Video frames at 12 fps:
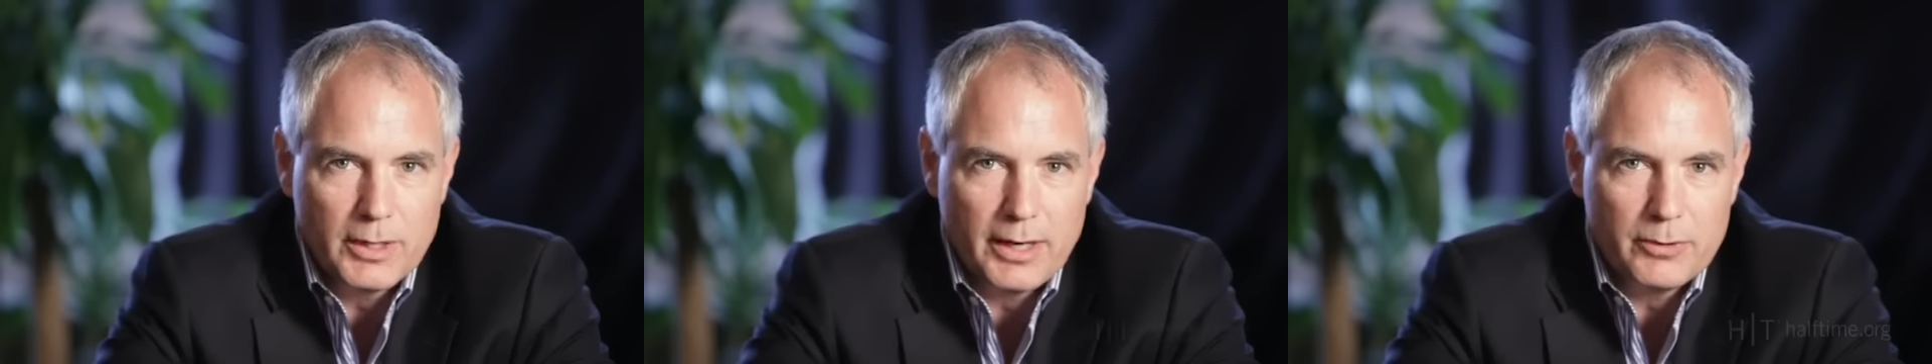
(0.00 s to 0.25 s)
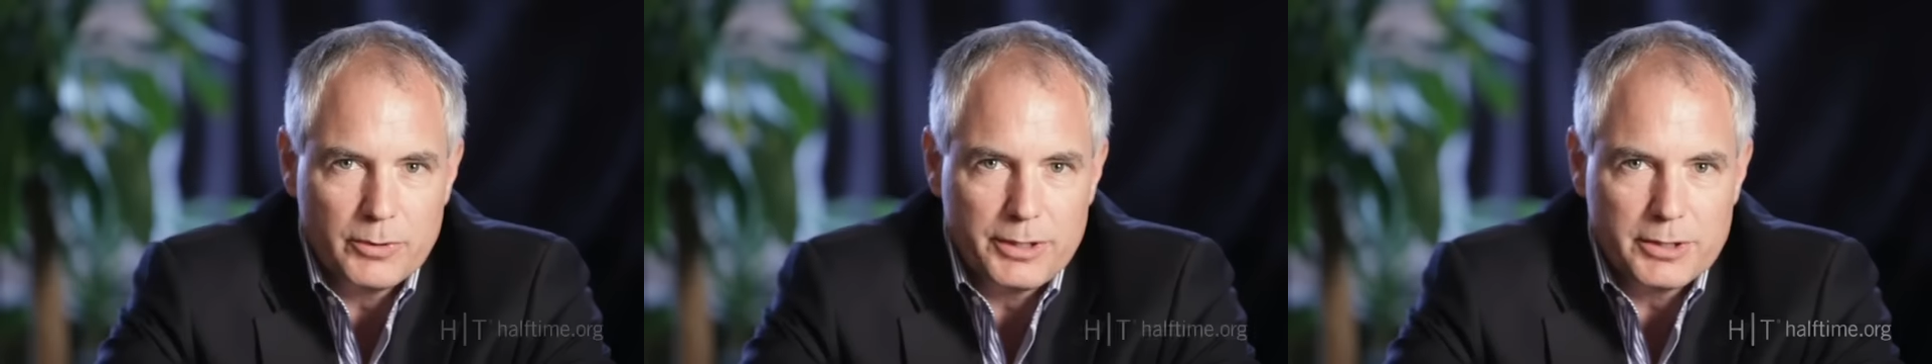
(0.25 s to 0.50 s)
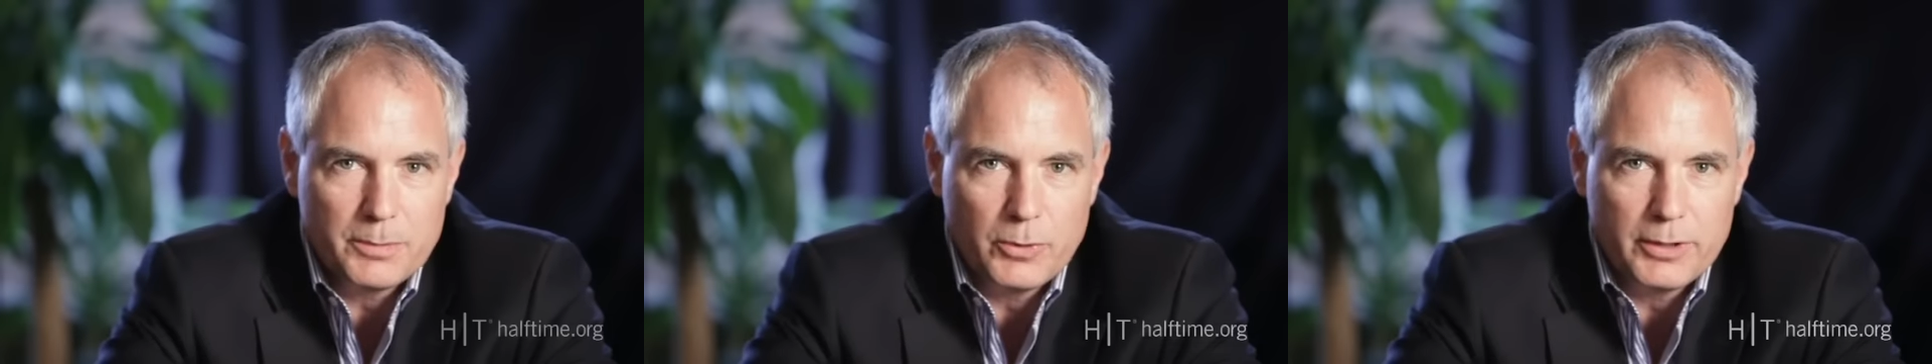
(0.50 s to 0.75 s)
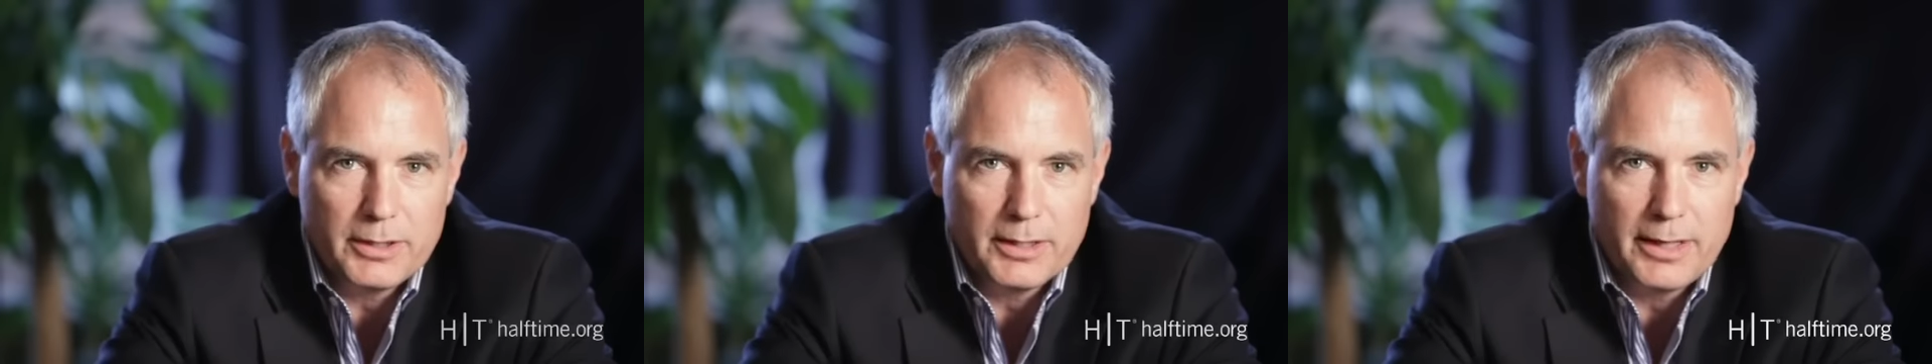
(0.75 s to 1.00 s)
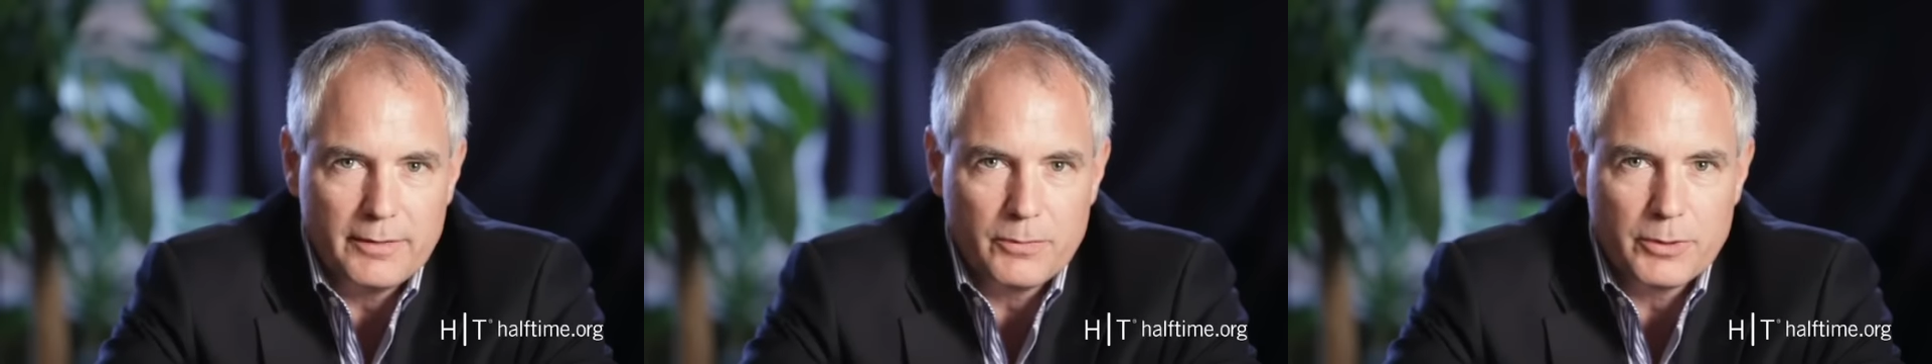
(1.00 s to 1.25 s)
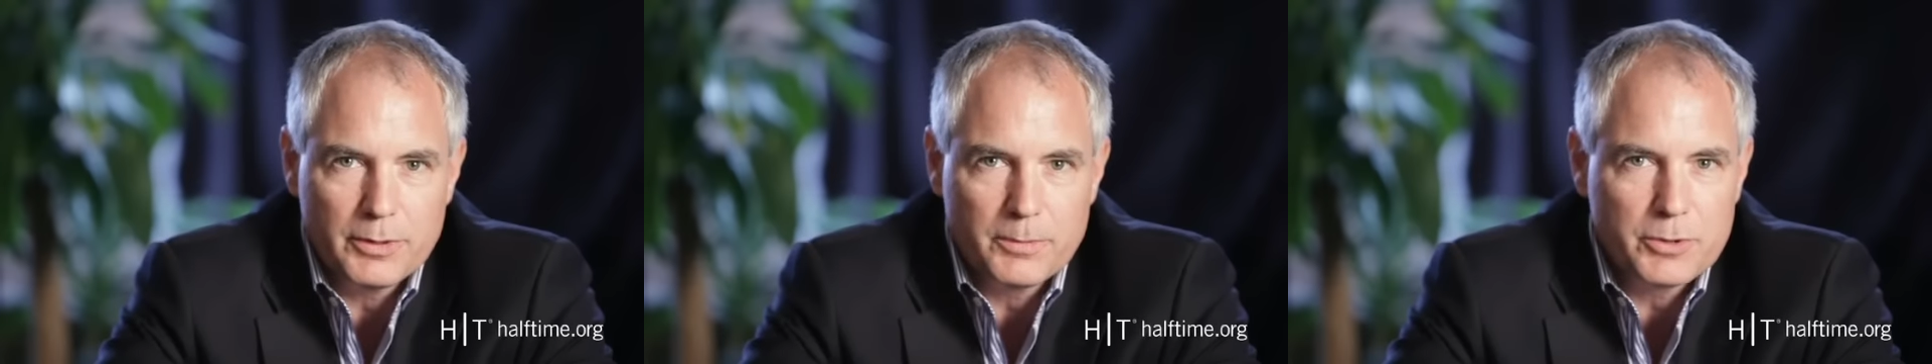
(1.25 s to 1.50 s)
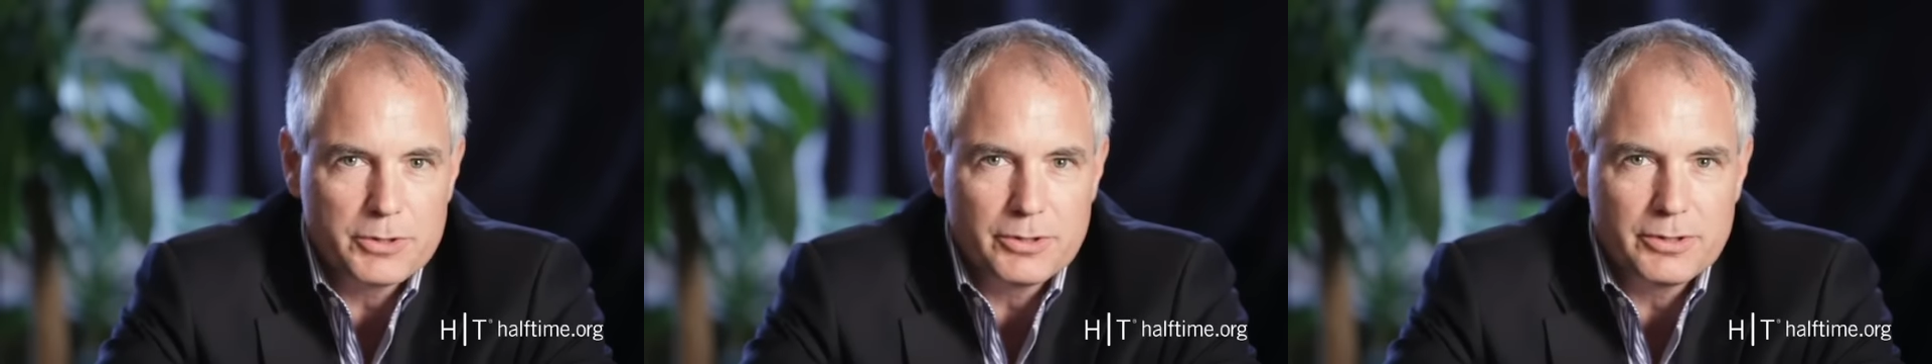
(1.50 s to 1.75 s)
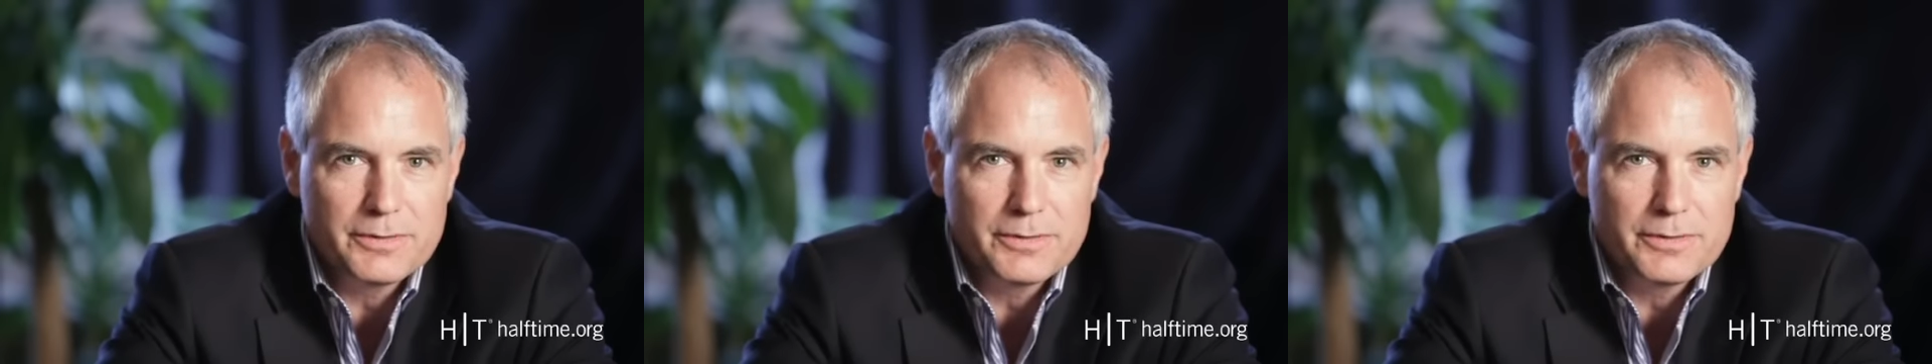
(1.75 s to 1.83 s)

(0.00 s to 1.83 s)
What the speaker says: and I reach a point in life where the pursuit